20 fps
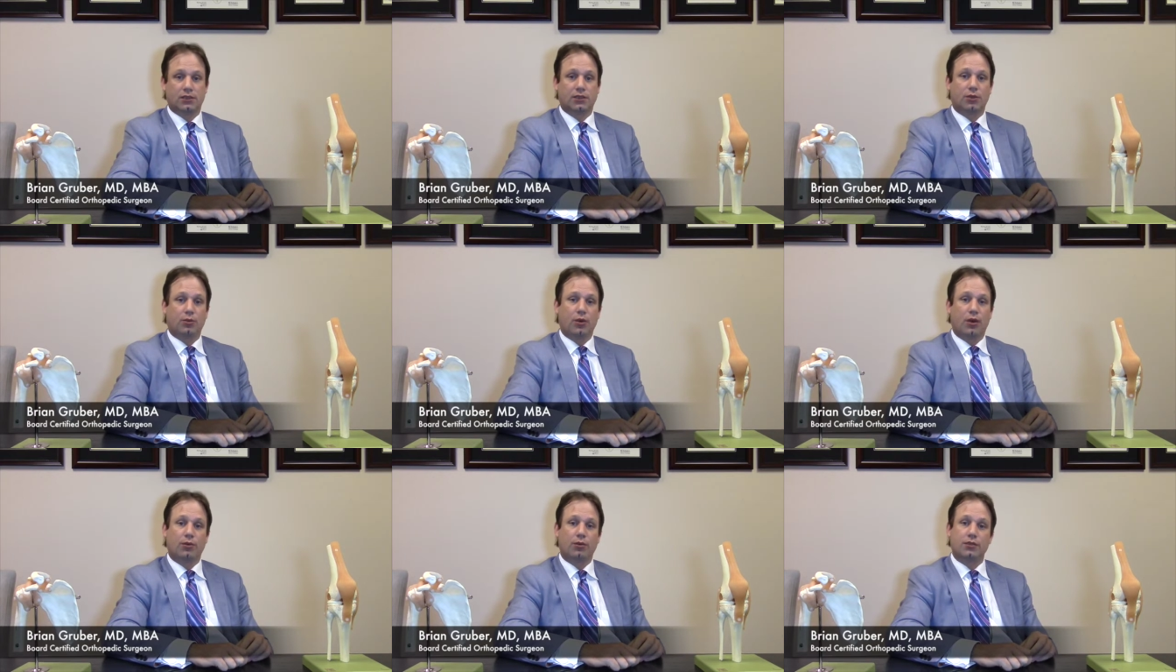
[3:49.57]

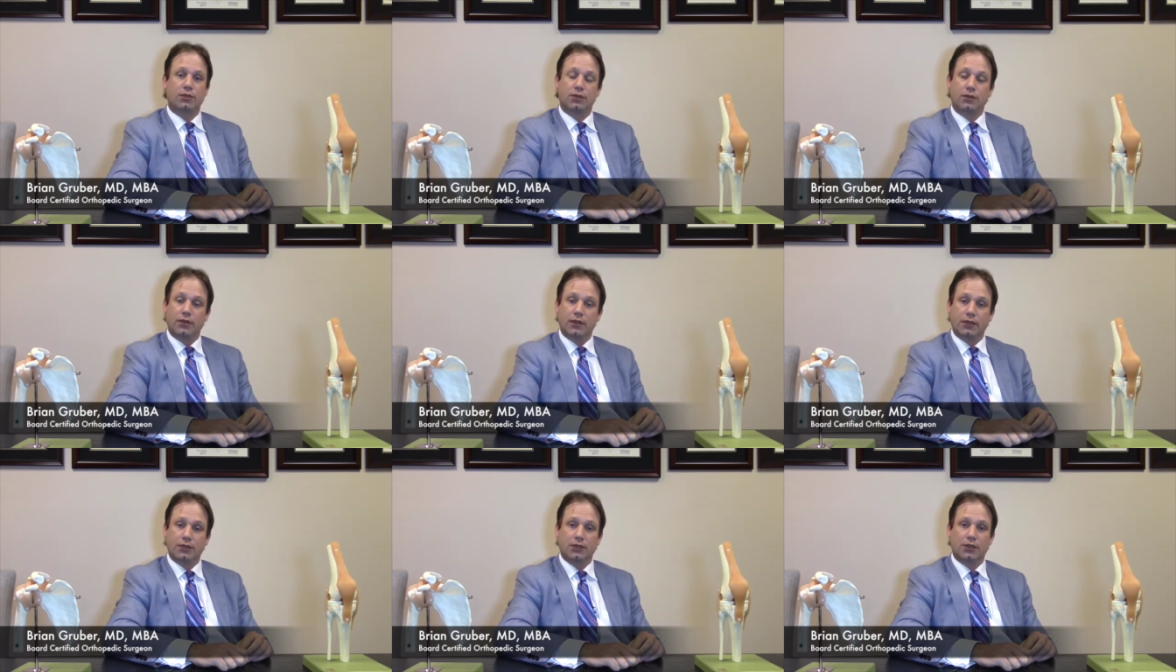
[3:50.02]
So what we'll
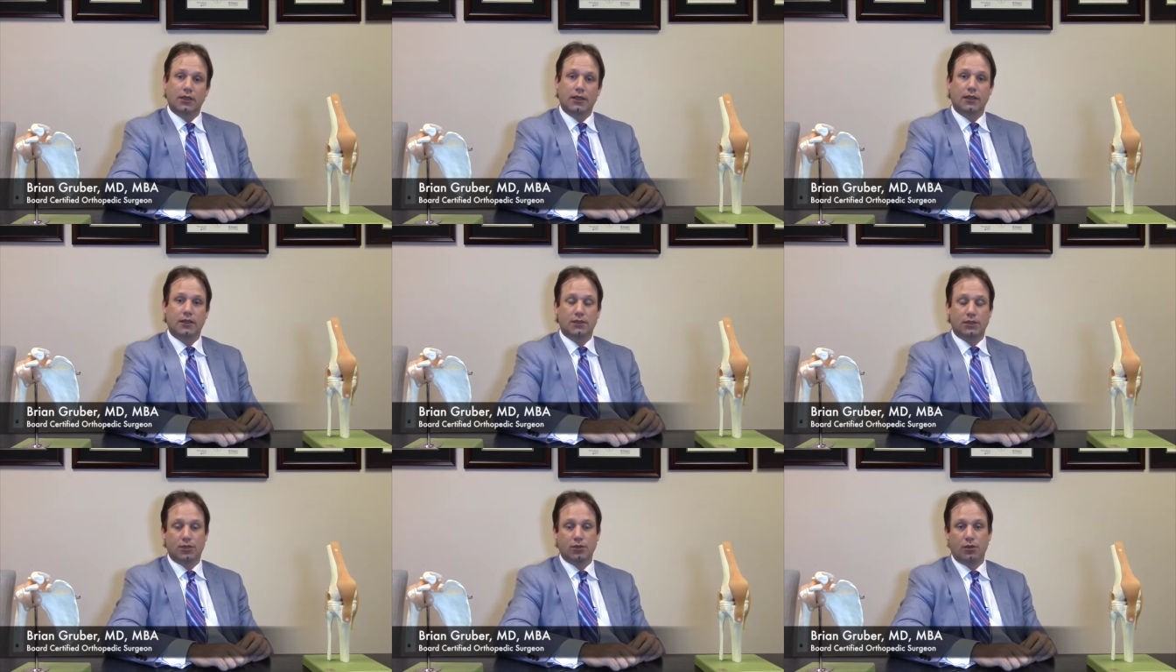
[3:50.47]
do
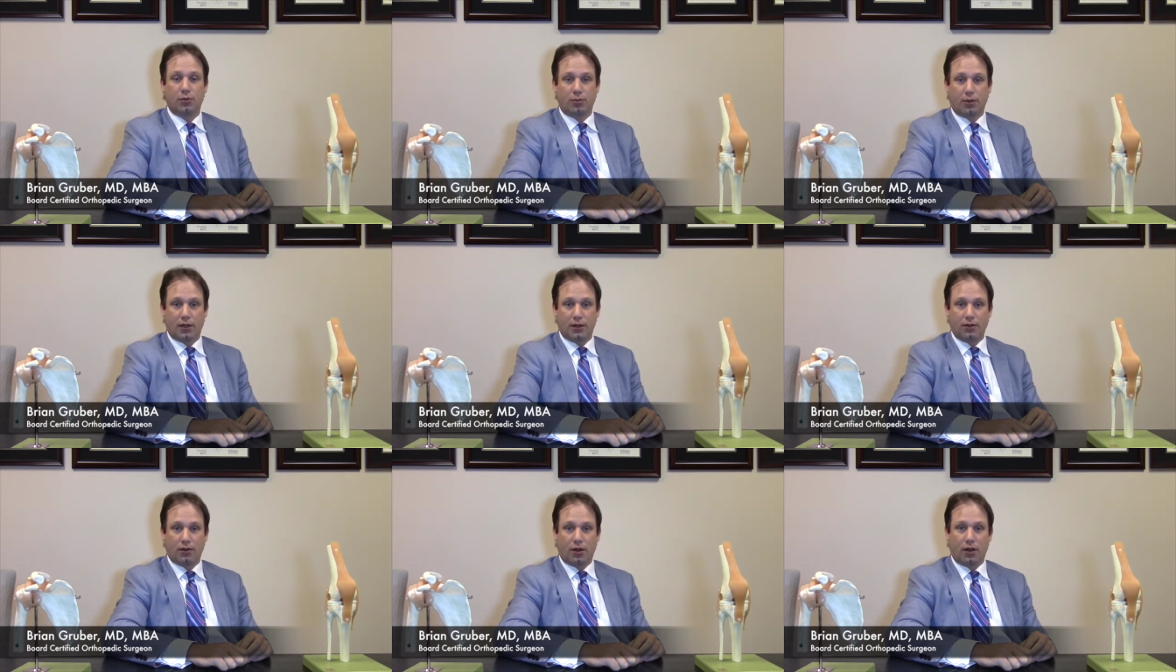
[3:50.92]
initially is do a
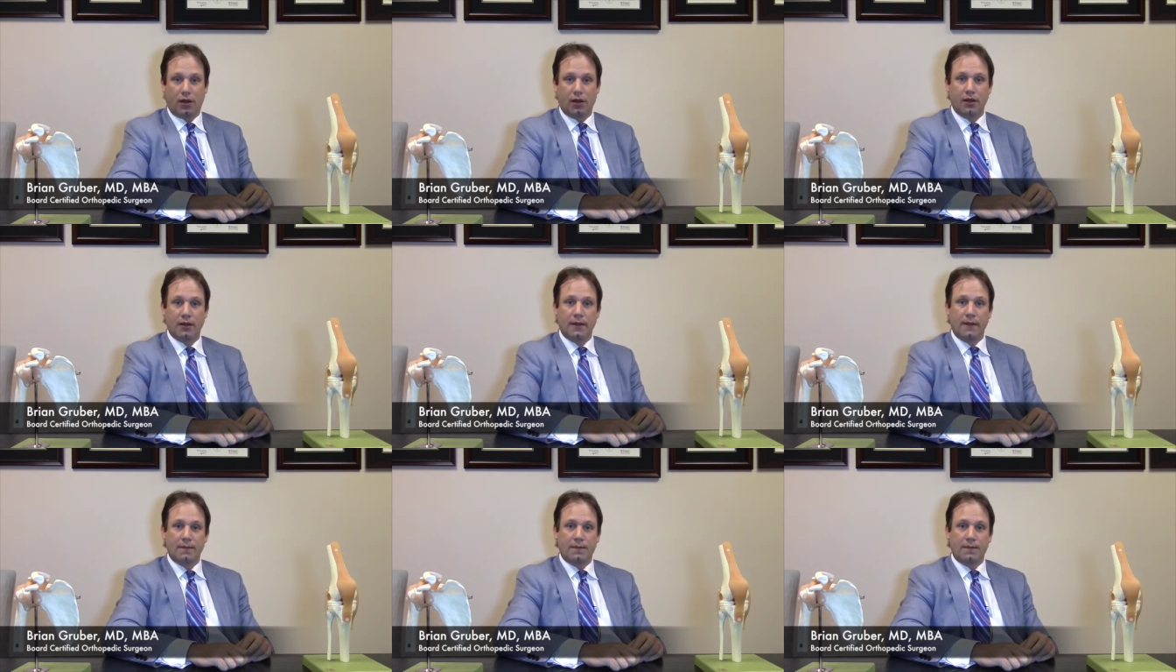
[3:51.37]
blood draw,